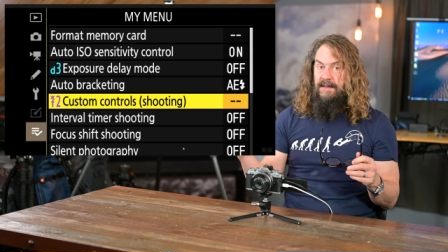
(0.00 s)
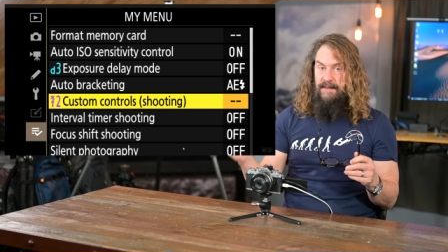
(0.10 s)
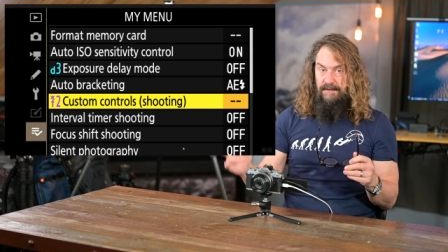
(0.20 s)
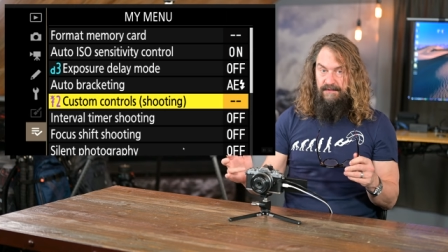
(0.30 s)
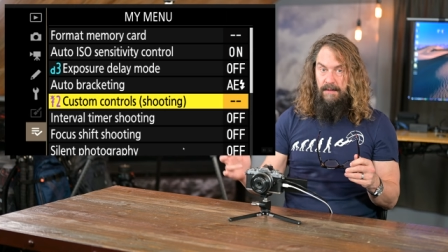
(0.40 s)

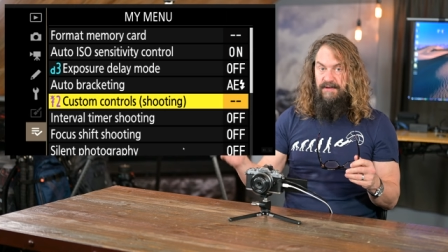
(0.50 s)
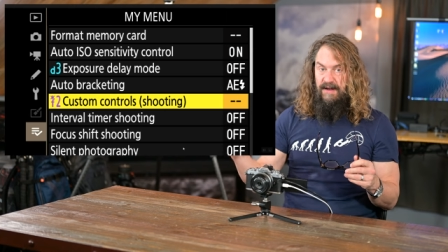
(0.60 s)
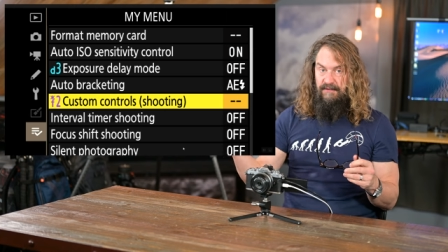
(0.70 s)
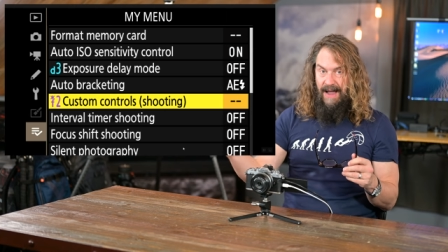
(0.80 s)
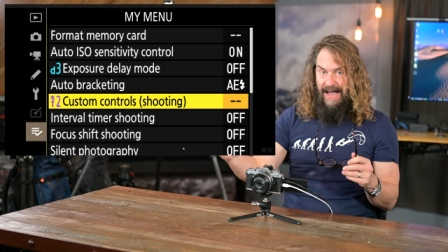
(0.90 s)
than
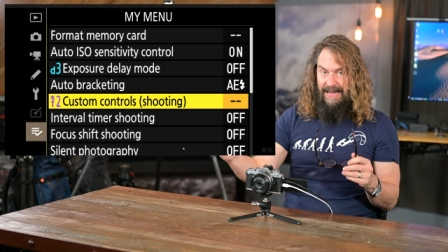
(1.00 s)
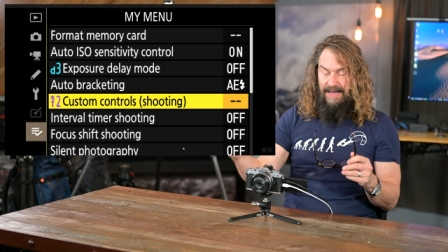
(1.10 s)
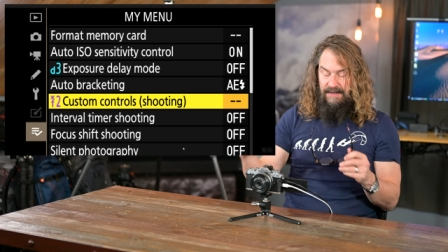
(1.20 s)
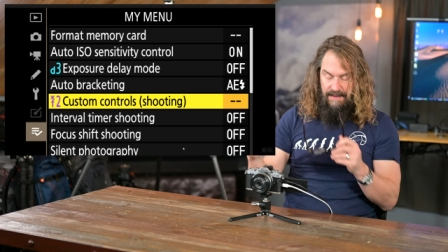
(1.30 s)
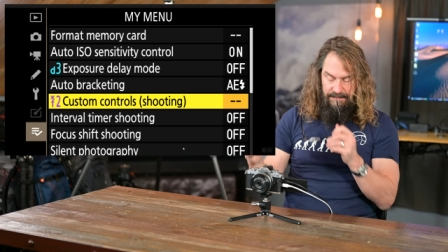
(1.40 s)
subject
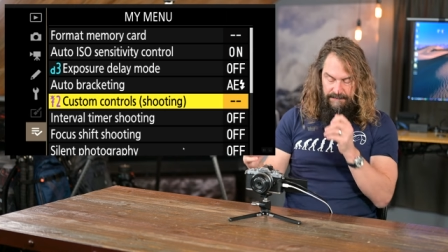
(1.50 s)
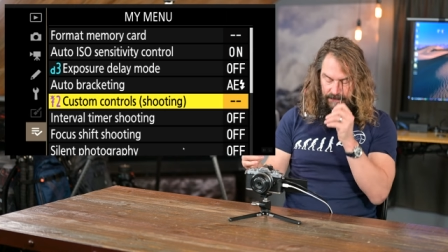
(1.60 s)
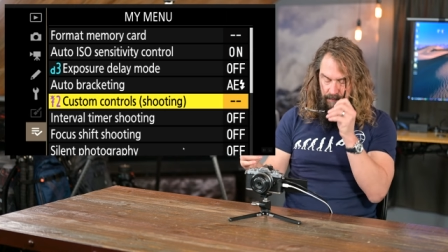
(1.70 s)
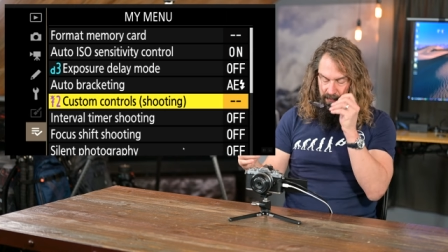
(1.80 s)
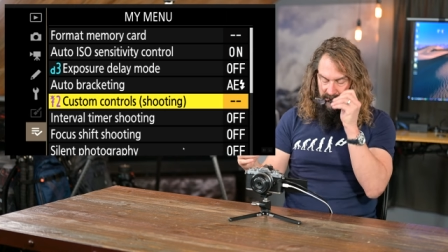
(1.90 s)
tracking and depth of
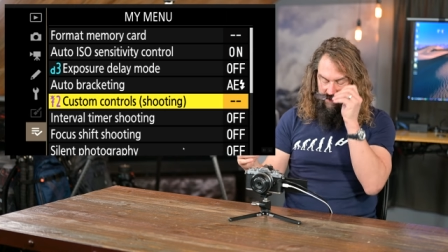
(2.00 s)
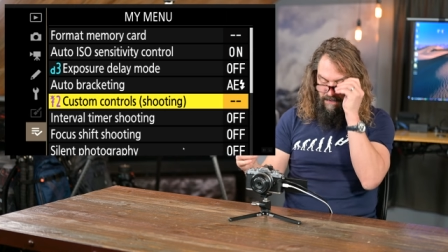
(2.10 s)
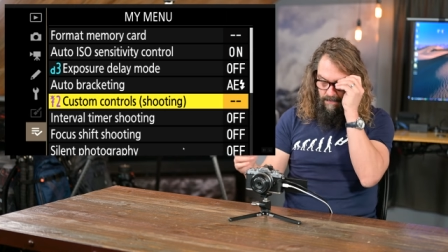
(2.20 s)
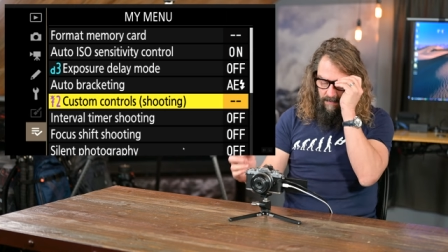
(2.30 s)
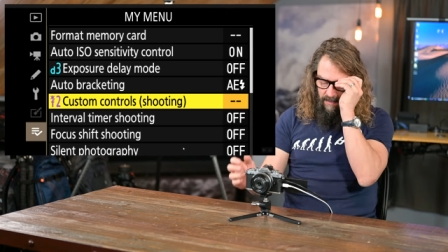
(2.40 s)
field
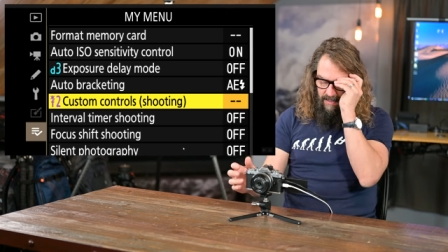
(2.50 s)
preview.